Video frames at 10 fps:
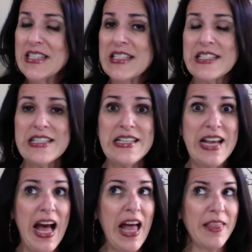This is
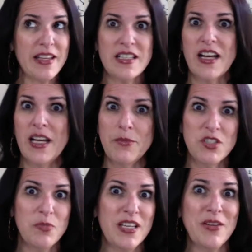not the time
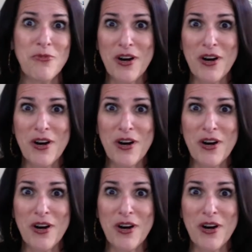to be